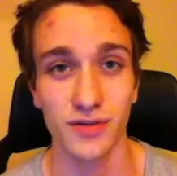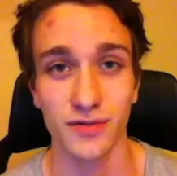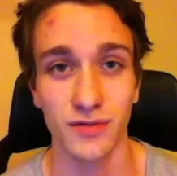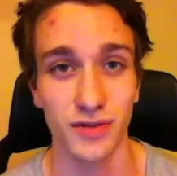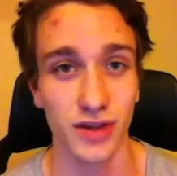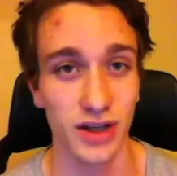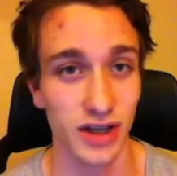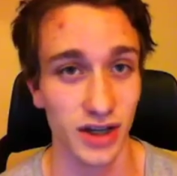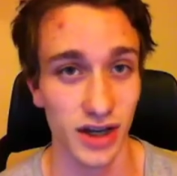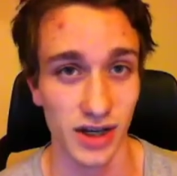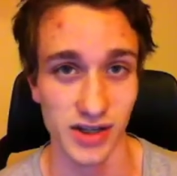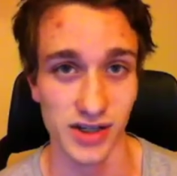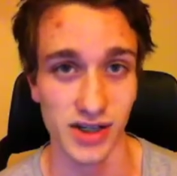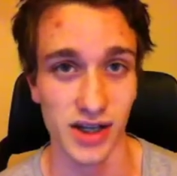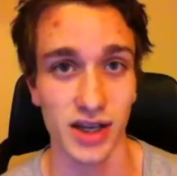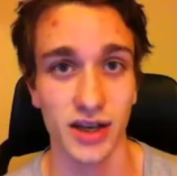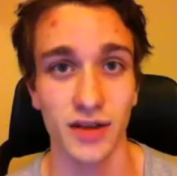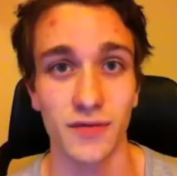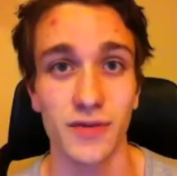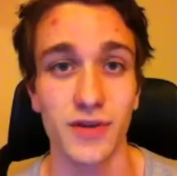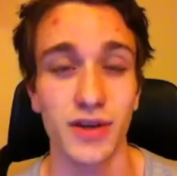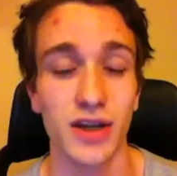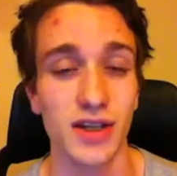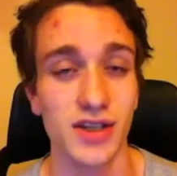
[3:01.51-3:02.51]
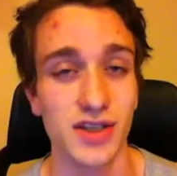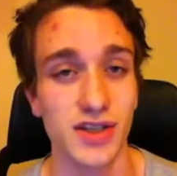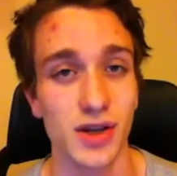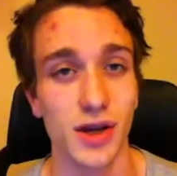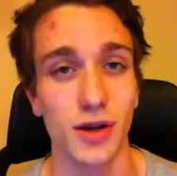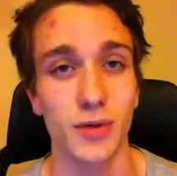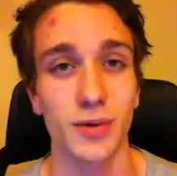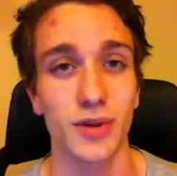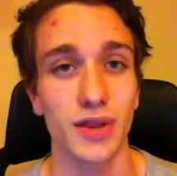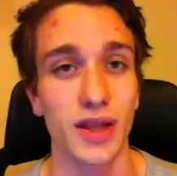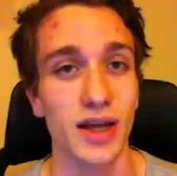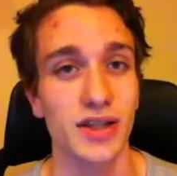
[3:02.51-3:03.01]
of, like I said, if you get
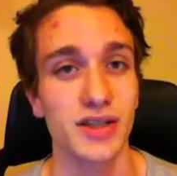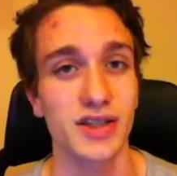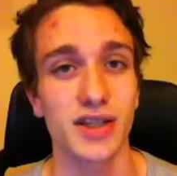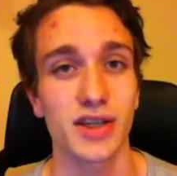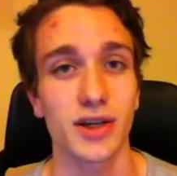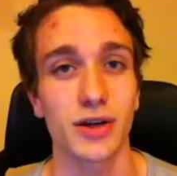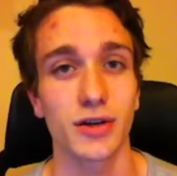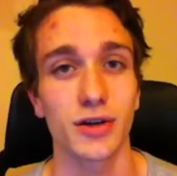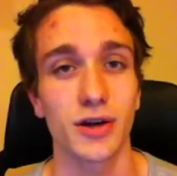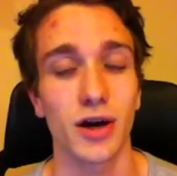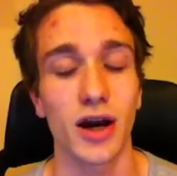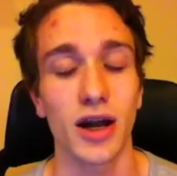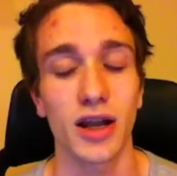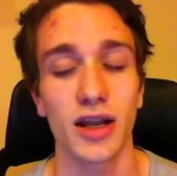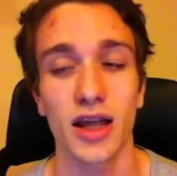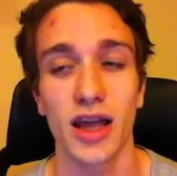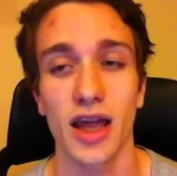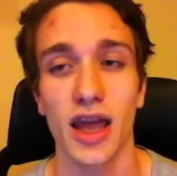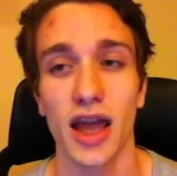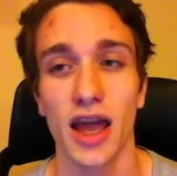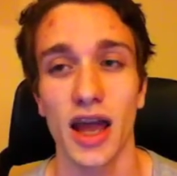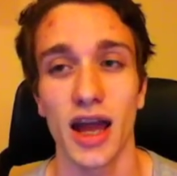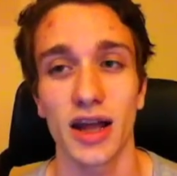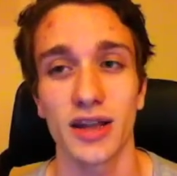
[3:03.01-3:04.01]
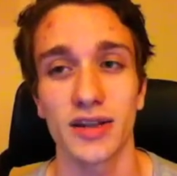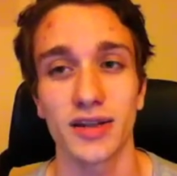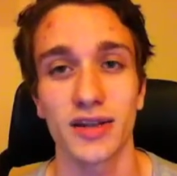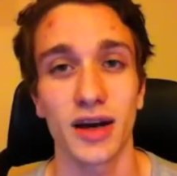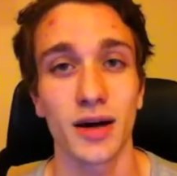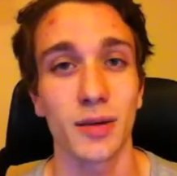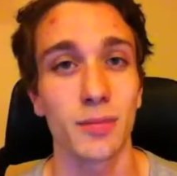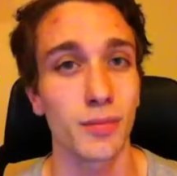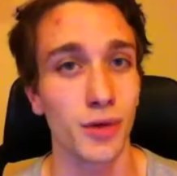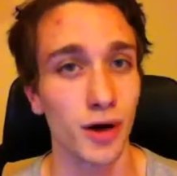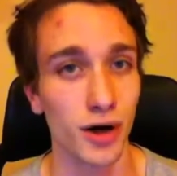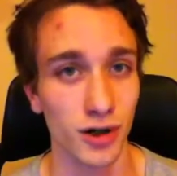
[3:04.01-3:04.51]
started with Etsy or not, and
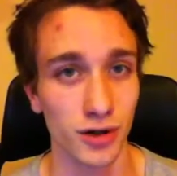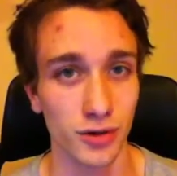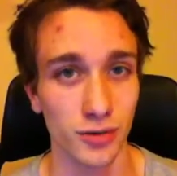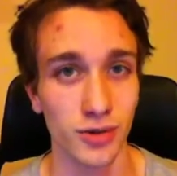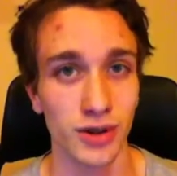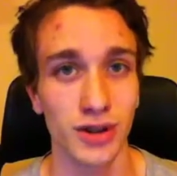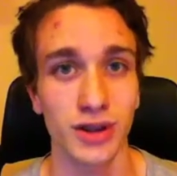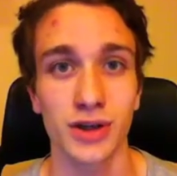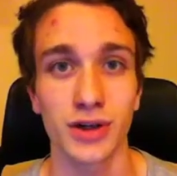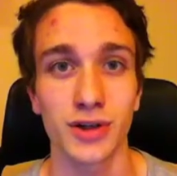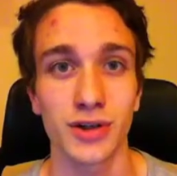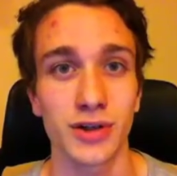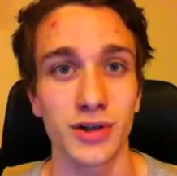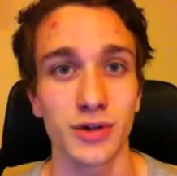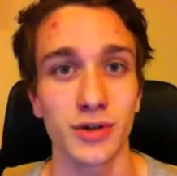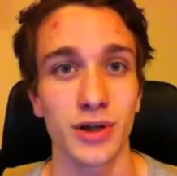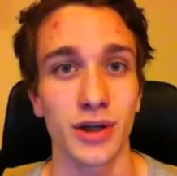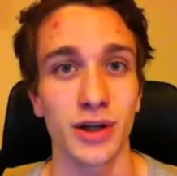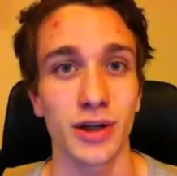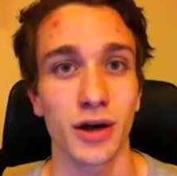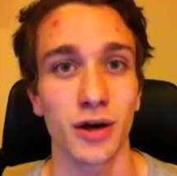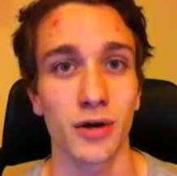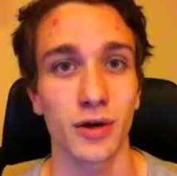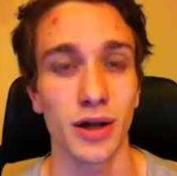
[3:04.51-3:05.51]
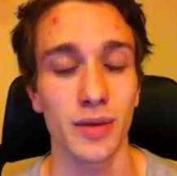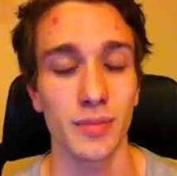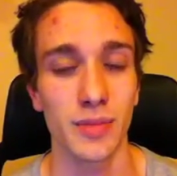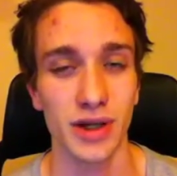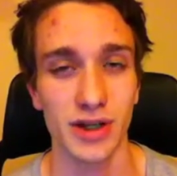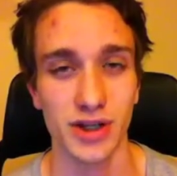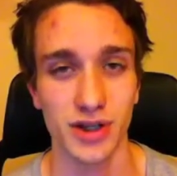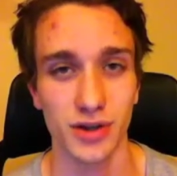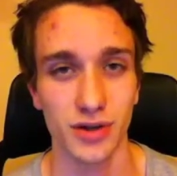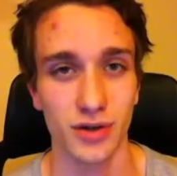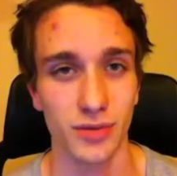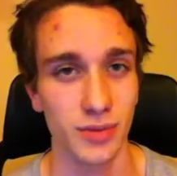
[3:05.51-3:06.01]
model what they're doing, alright, make
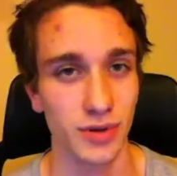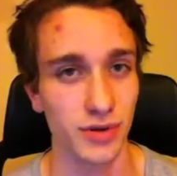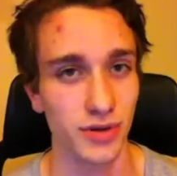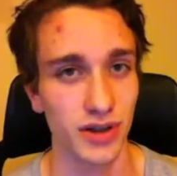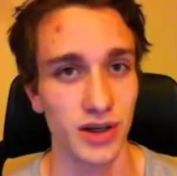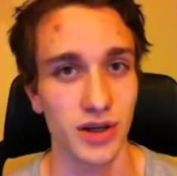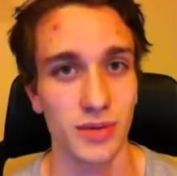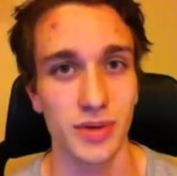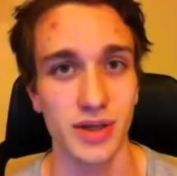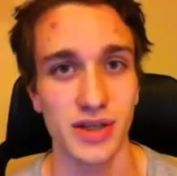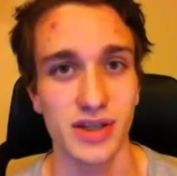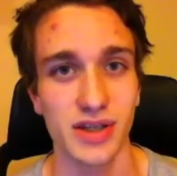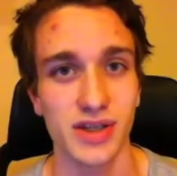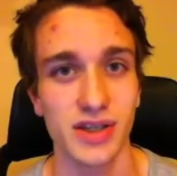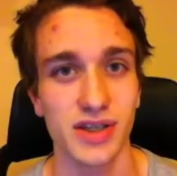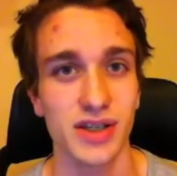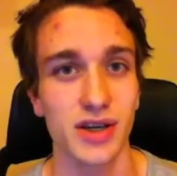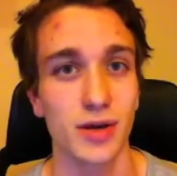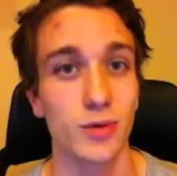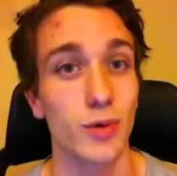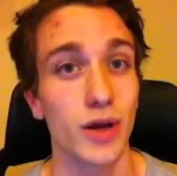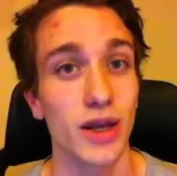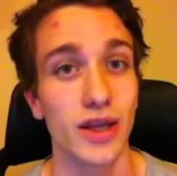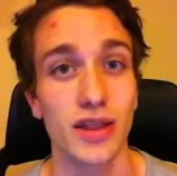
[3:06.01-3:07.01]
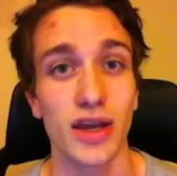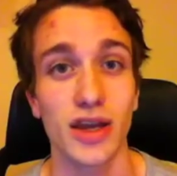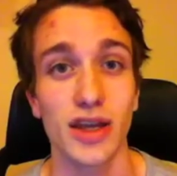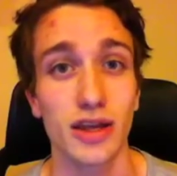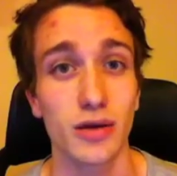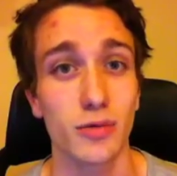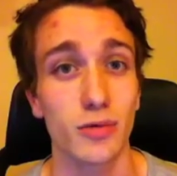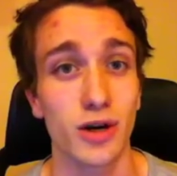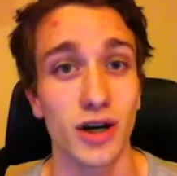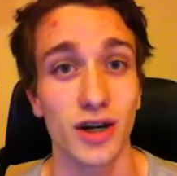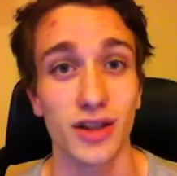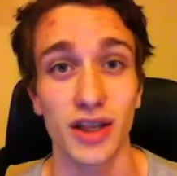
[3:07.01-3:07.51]
sure they're building a business in a way that
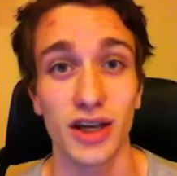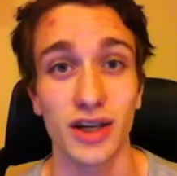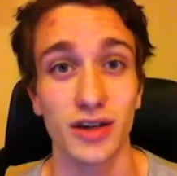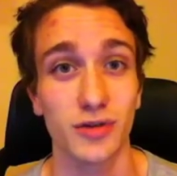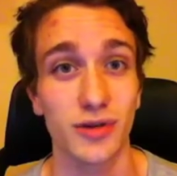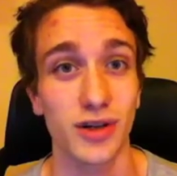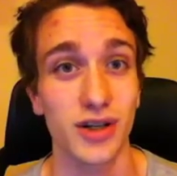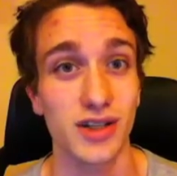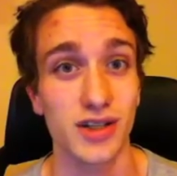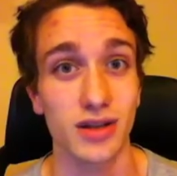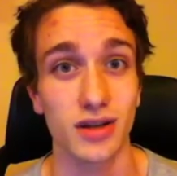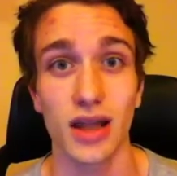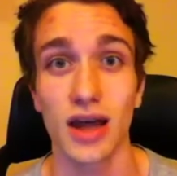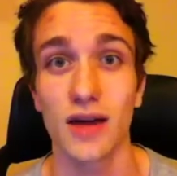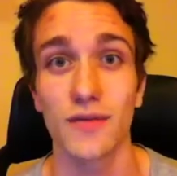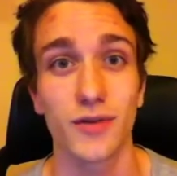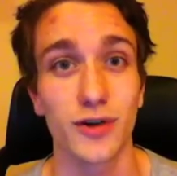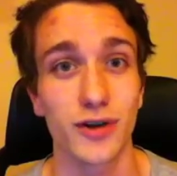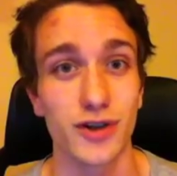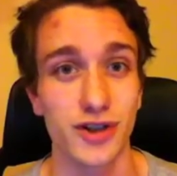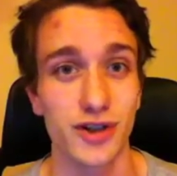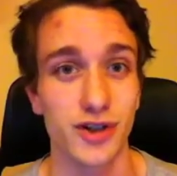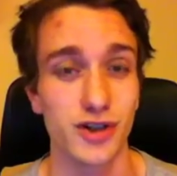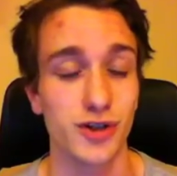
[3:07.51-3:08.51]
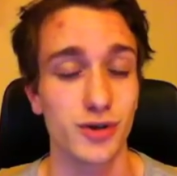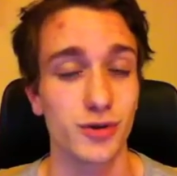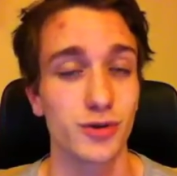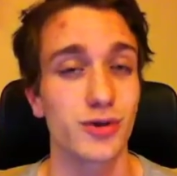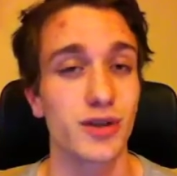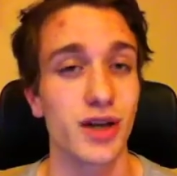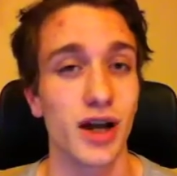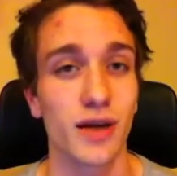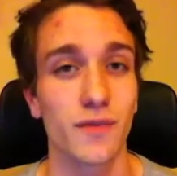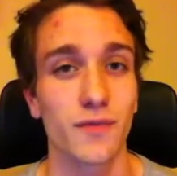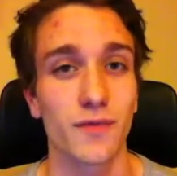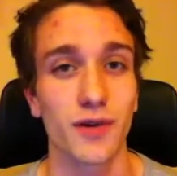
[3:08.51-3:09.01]
you want, that creates leverage and true
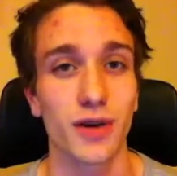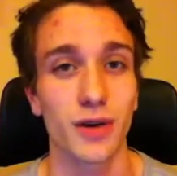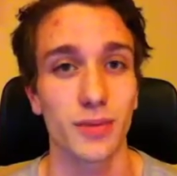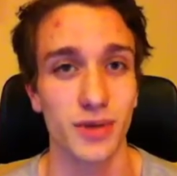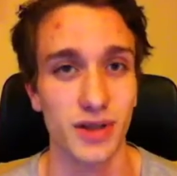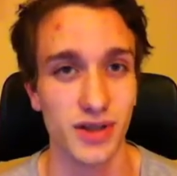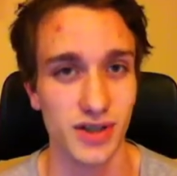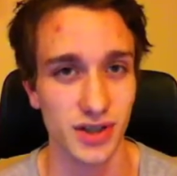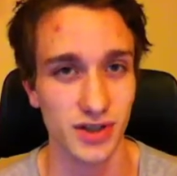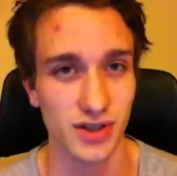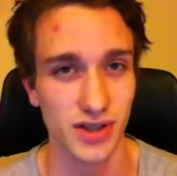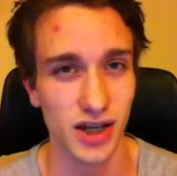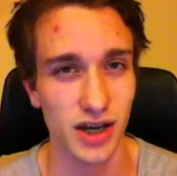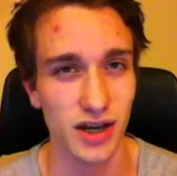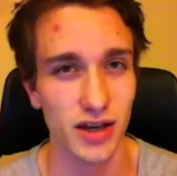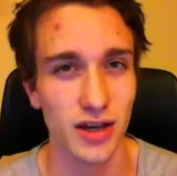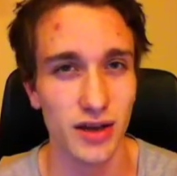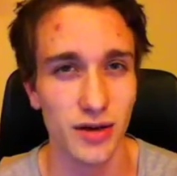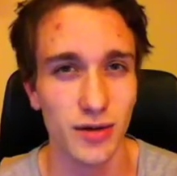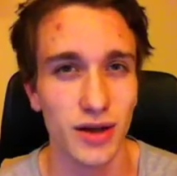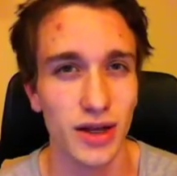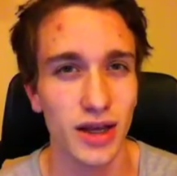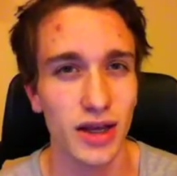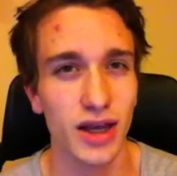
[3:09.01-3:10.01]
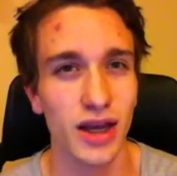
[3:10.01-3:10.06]
time freedom, because I'll tell you,